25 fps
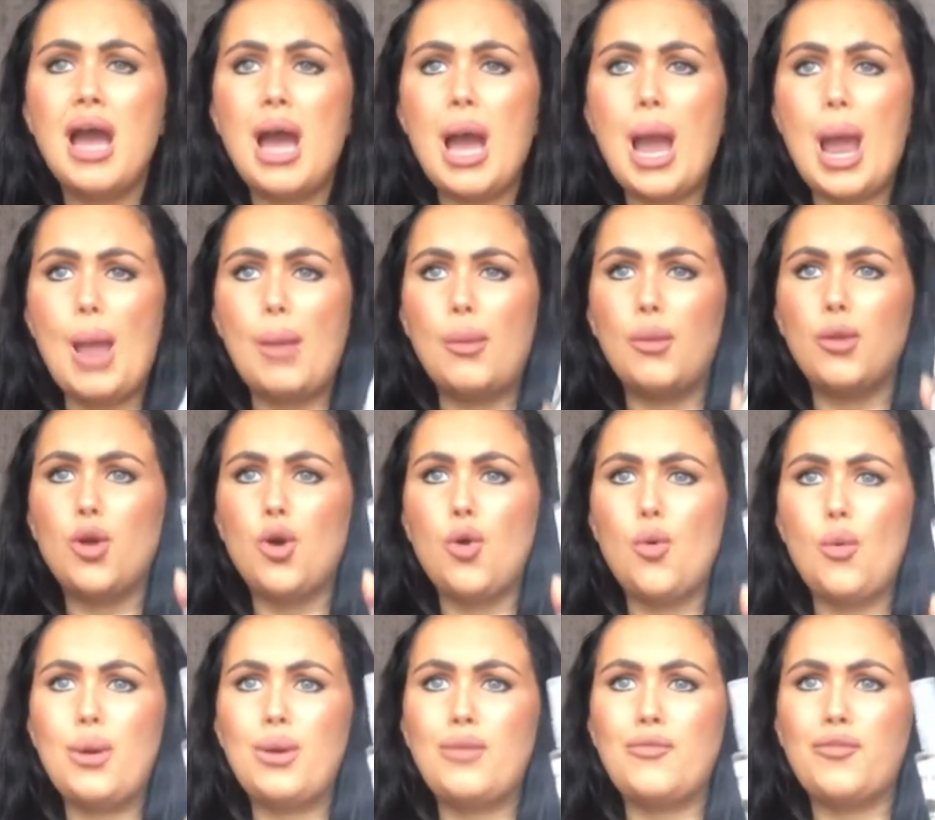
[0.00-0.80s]
I will
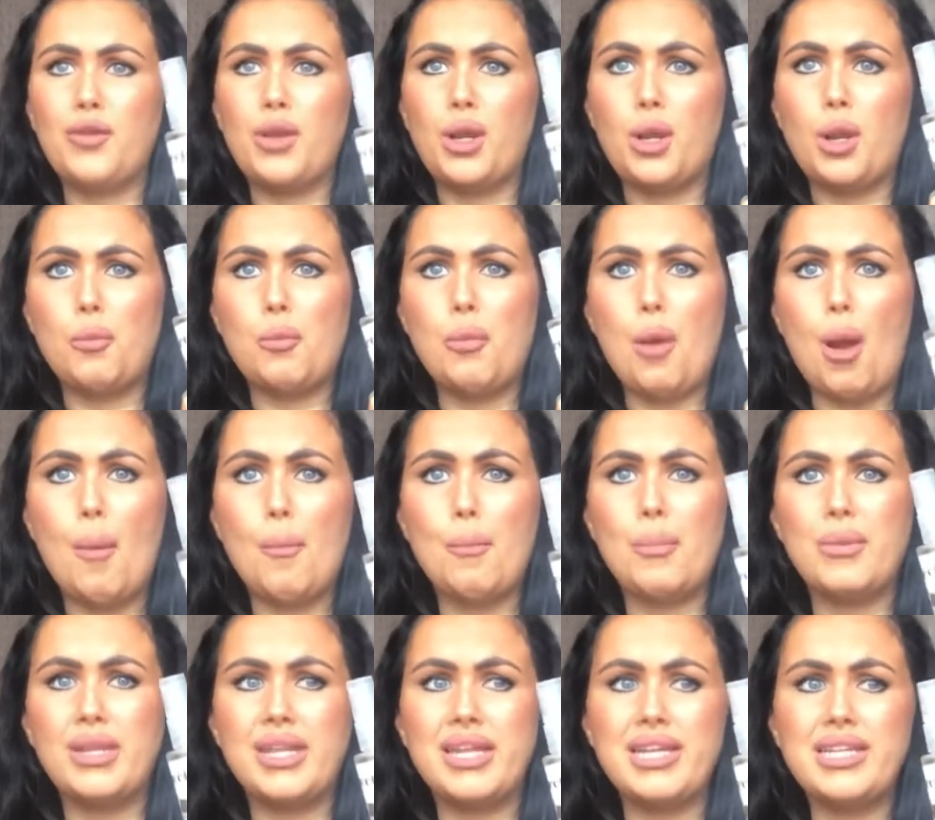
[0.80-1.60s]
go in for another
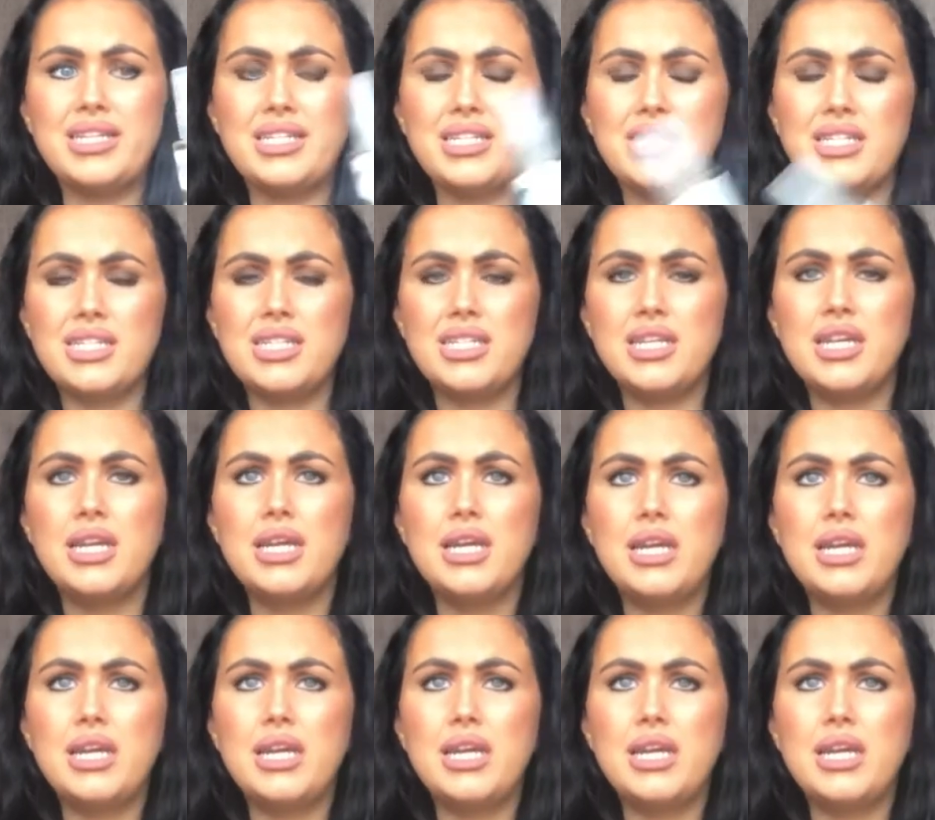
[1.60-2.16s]
pump of this